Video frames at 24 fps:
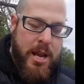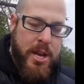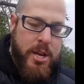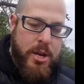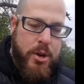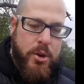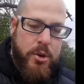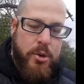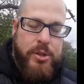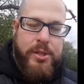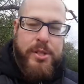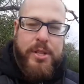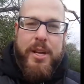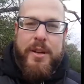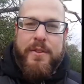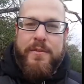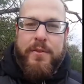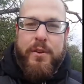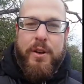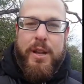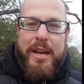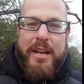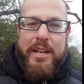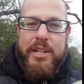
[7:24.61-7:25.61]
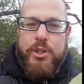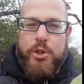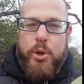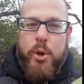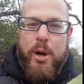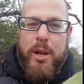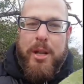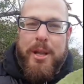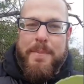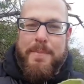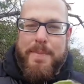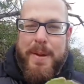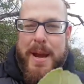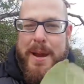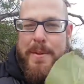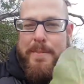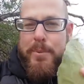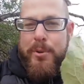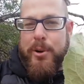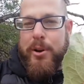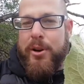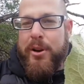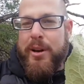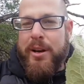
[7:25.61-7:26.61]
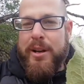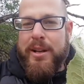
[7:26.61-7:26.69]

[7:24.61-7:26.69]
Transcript: used it for like a toilet paper,